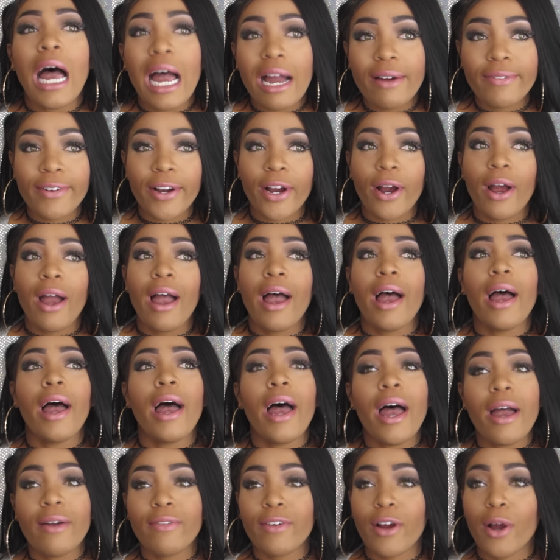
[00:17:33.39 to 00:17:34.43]
ever,
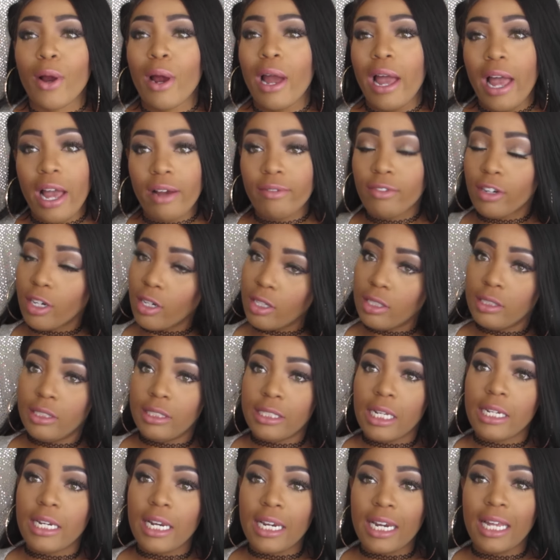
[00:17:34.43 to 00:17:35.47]
ever, ever
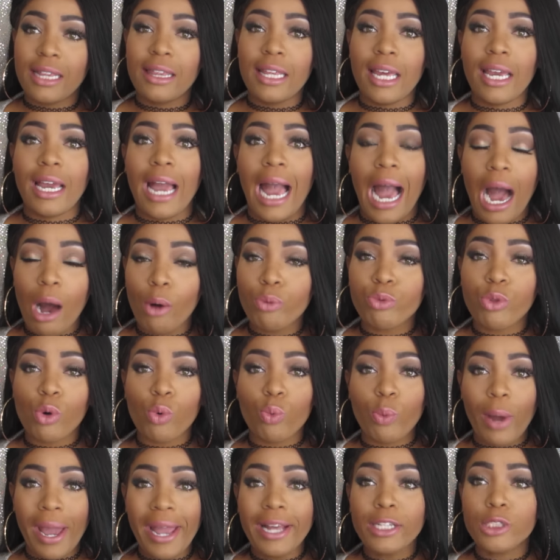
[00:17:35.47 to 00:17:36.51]
said anything out the
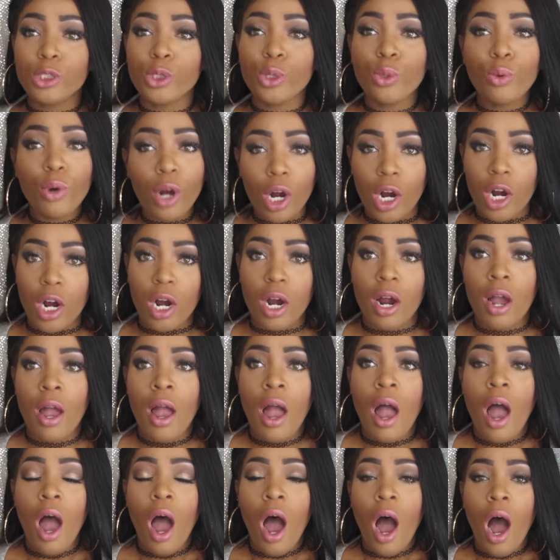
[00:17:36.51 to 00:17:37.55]
way to her.
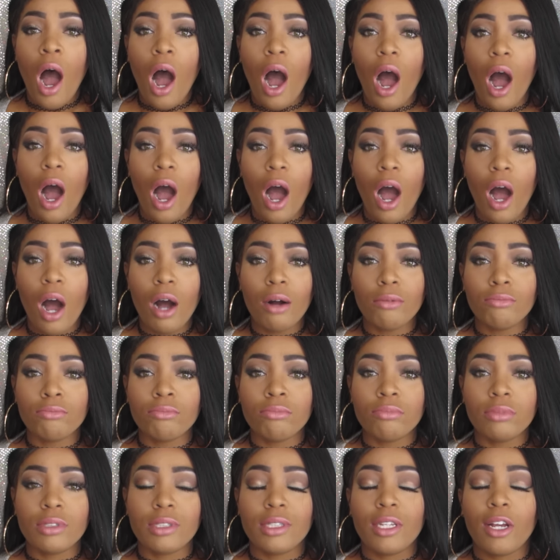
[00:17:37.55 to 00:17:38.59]

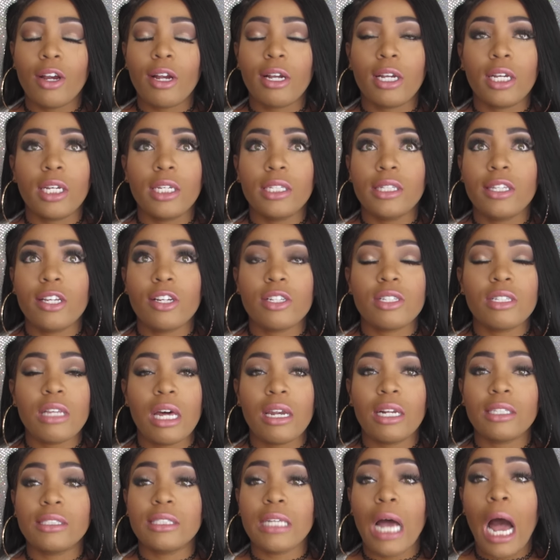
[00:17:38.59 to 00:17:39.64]
There's
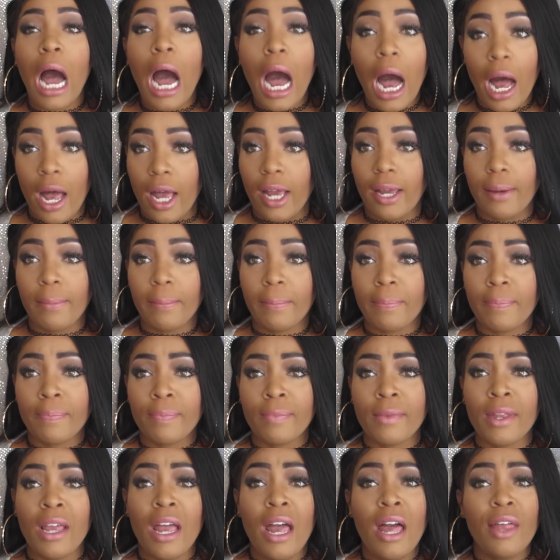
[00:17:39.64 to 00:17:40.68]
not a time.
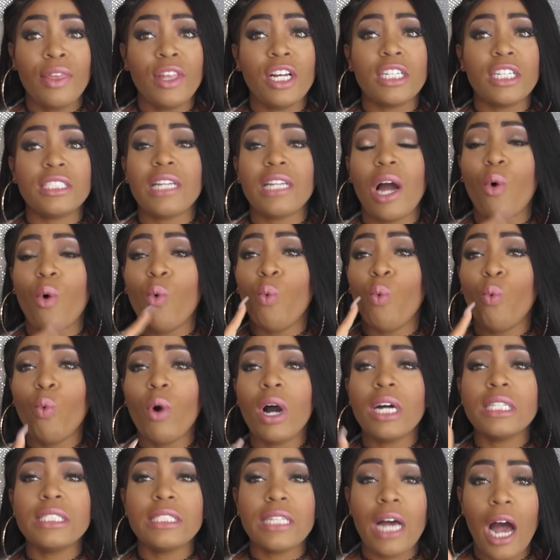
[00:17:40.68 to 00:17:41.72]
There's not
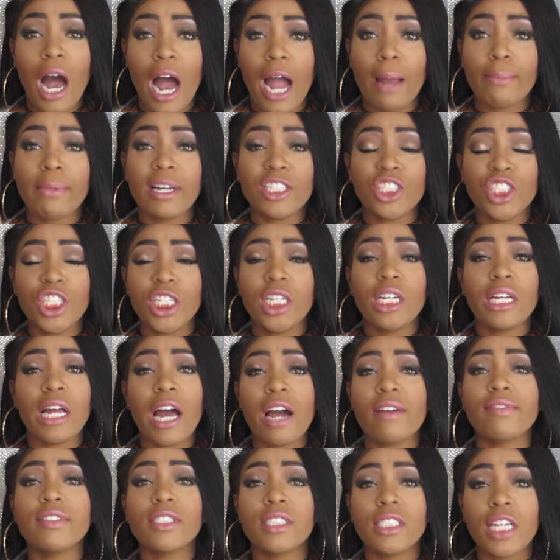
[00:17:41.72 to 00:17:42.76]
one time that she could
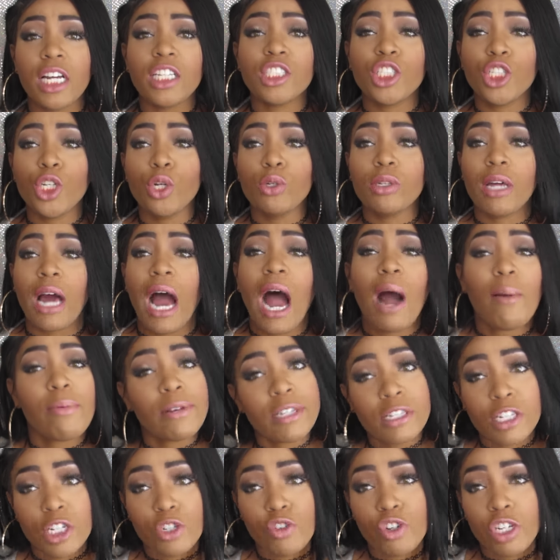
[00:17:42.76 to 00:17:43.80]
ever say to you that I
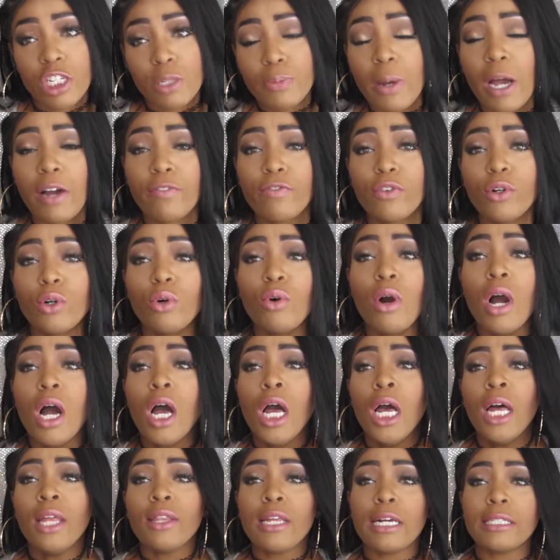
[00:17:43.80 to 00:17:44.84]
was disrespectful.
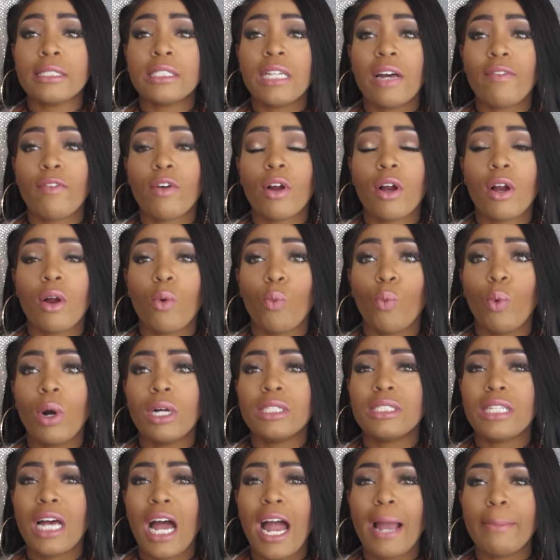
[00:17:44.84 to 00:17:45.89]
There's never
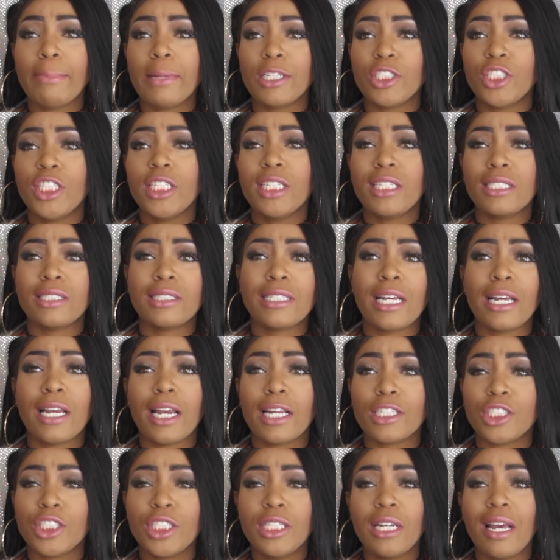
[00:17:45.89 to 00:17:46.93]
one time that she could say
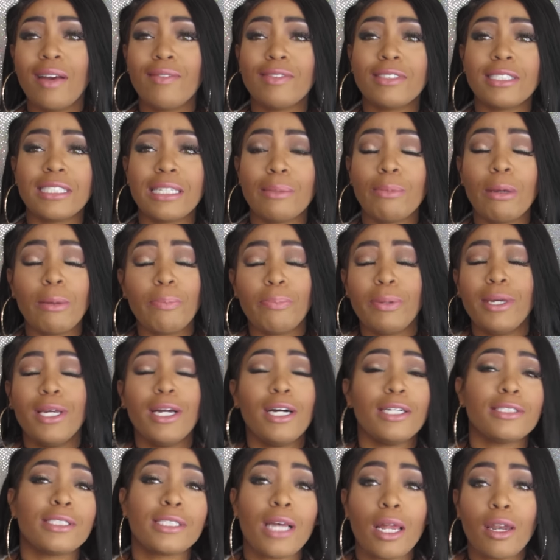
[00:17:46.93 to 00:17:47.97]
that she ever seen me beat
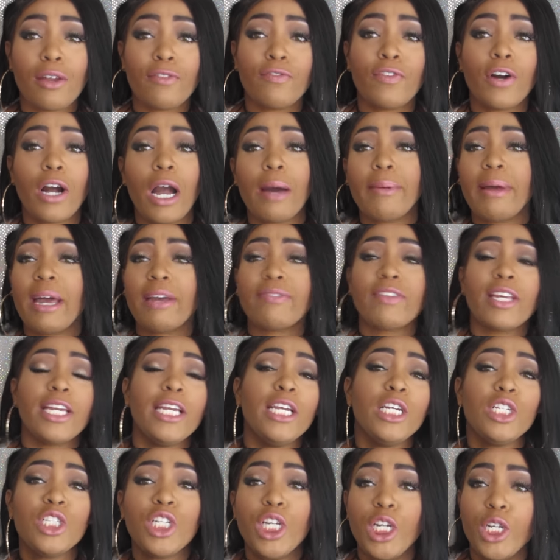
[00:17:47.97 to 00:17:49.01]
her son the fuck up after
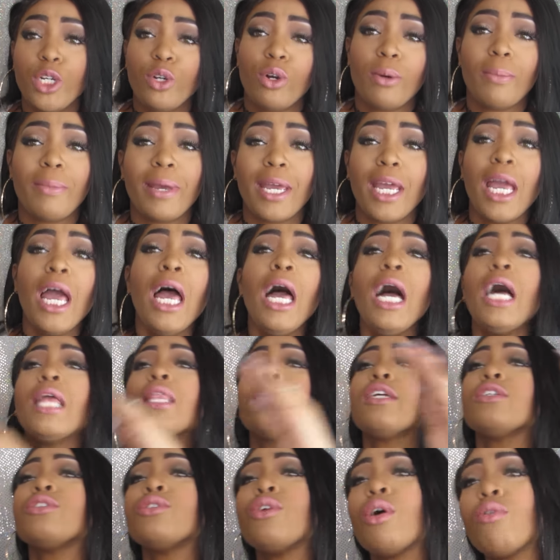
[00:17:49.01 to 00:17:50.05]
he cheated on me.
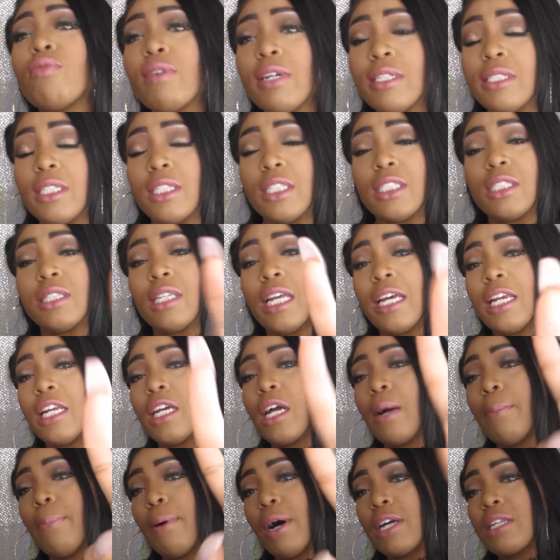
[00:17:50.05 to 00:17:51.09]
There's no reason this lady
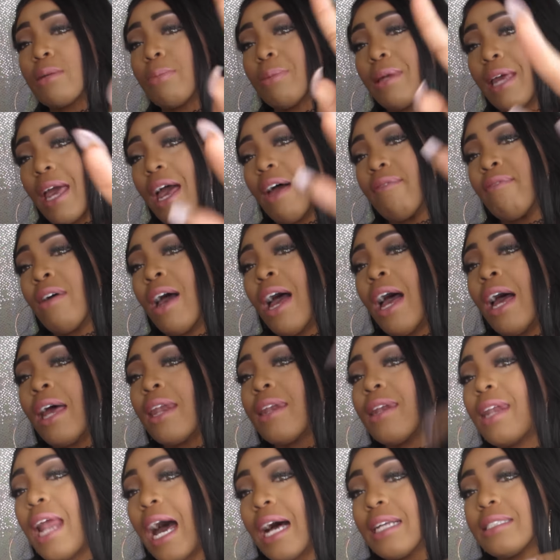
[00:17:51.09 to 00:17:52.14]
could possibly have
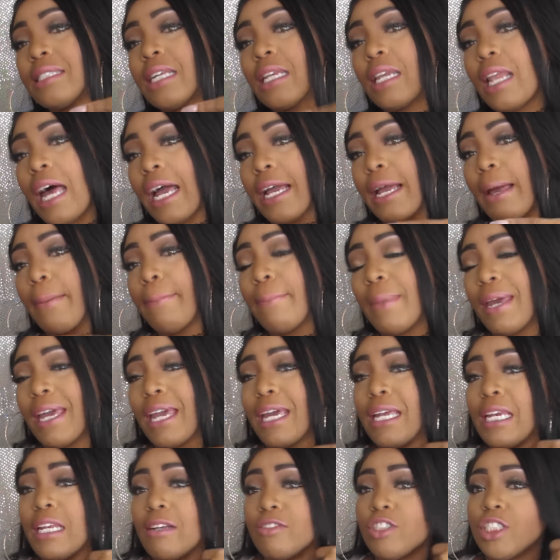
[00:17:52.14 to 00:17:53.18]
not to like
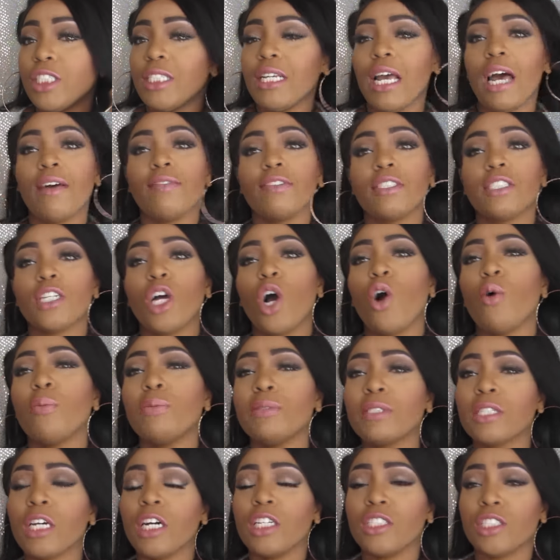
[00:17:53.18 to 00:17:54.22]
me. And if she ever said, oh,
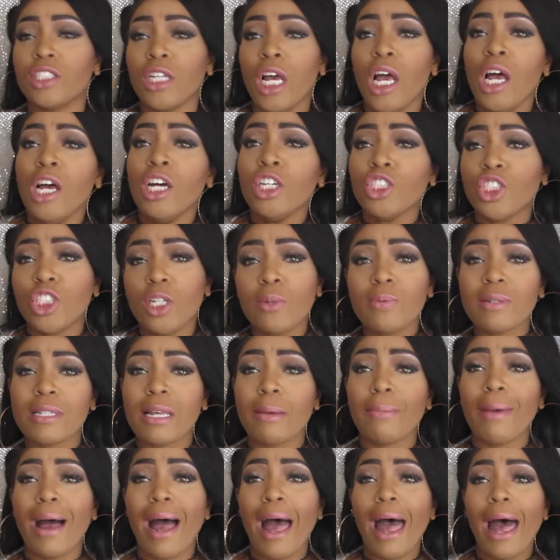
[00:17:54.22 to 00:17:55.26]
because she was
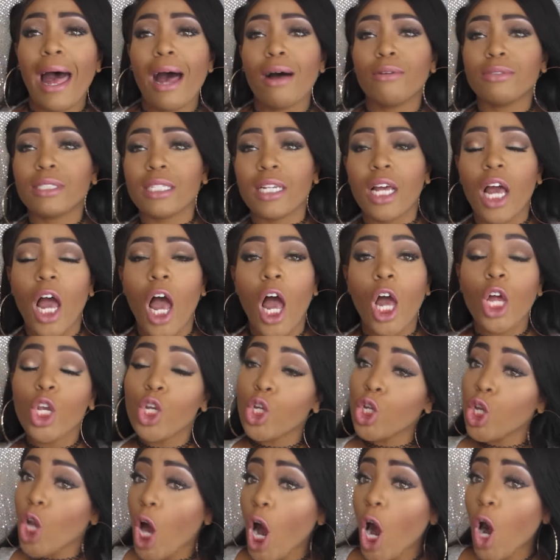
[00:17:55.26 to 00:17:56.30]
in my house. And
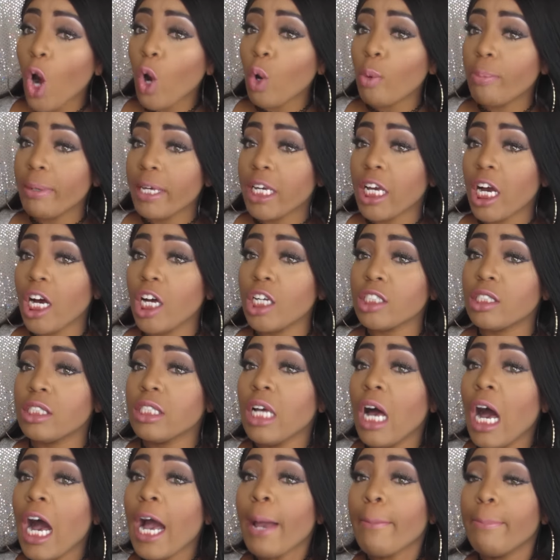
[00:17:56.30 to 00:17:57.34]
no, because
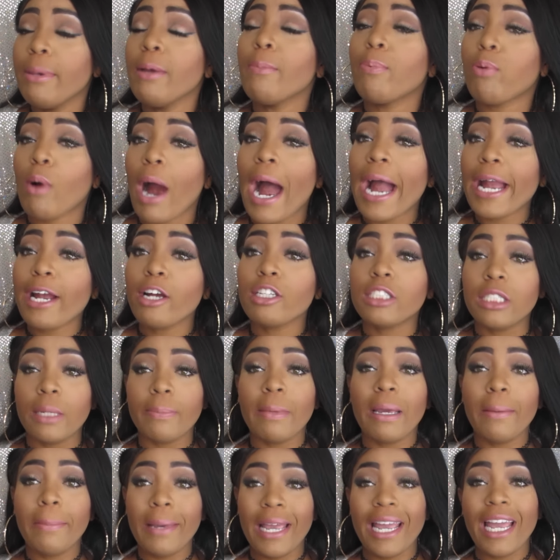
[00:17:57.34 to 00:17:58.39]
be prior to
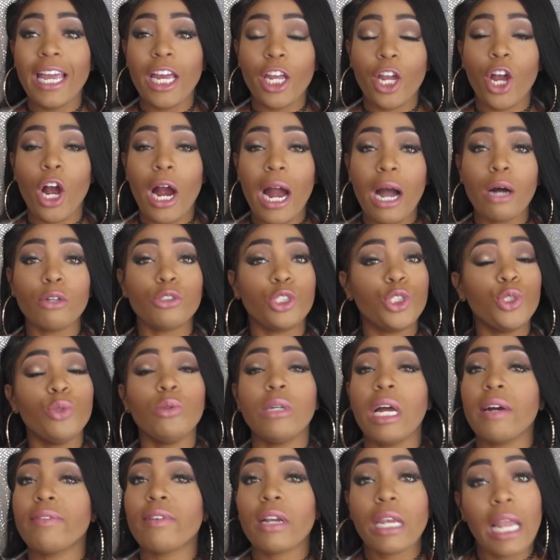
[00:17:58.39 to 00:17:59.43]
me being in your house, you
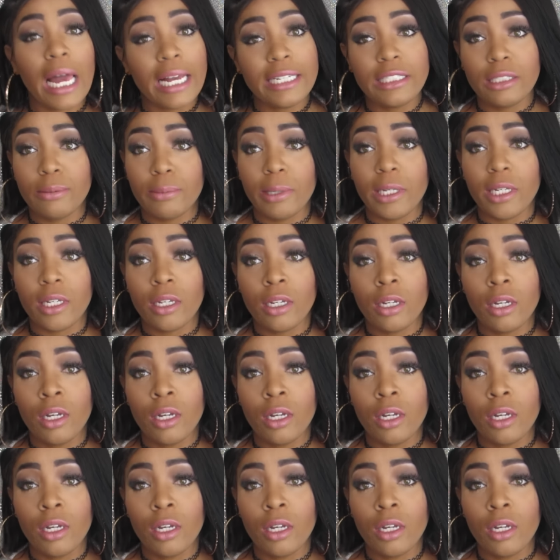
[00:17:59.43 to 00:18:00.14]
never liked me.